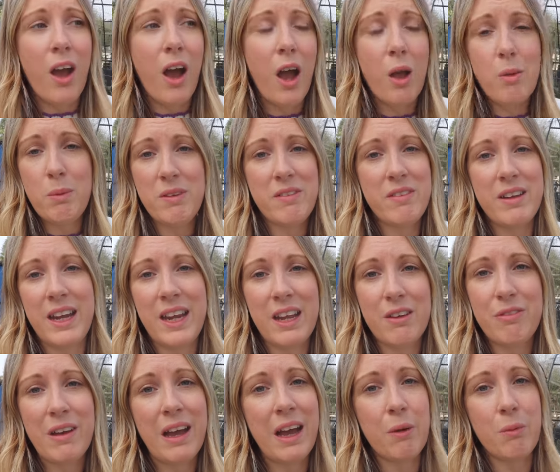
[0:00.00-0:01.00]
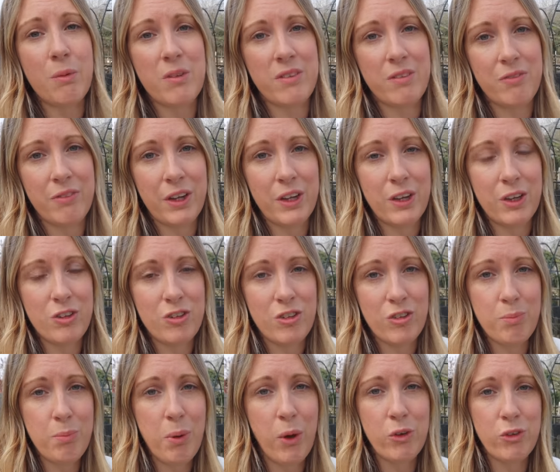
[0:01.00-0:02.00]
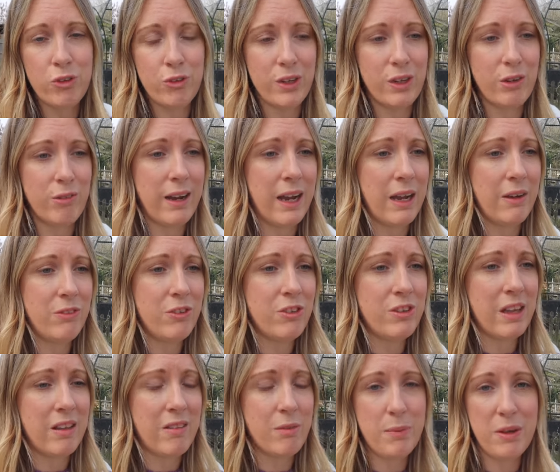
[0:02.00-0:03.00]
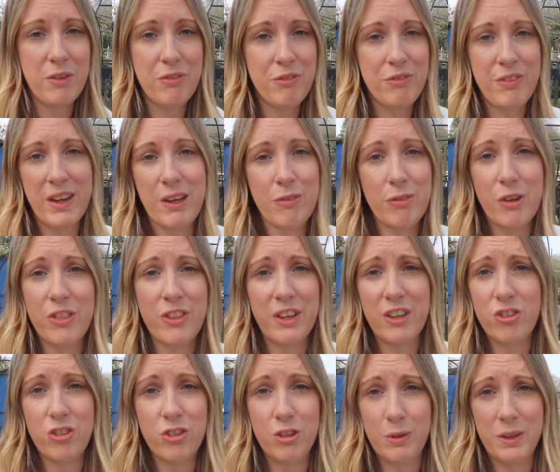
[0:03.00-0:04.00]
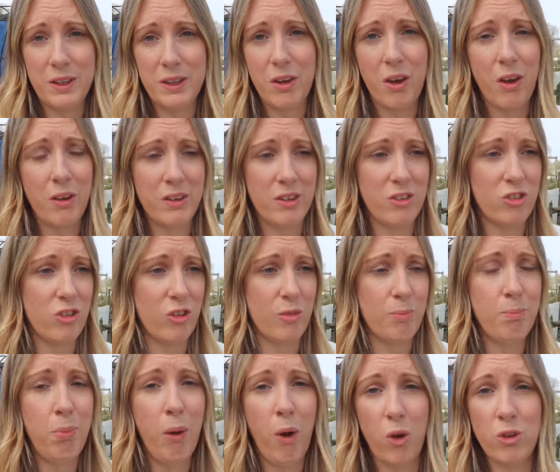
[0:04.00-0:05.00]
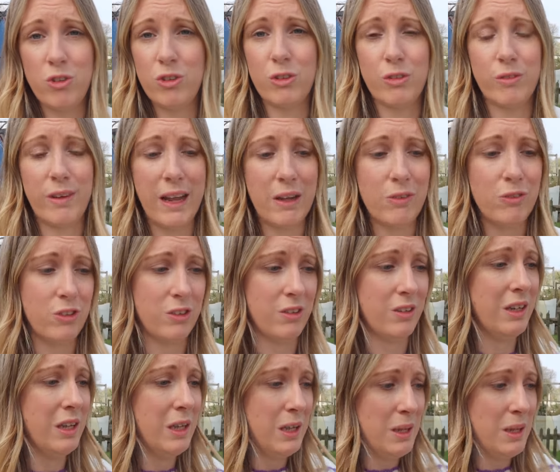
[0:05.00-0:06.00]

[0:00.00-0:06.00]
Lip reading: I would stay here for hours if I could, just pottering around. That's my favourite thing to do in the garden, is just potter around and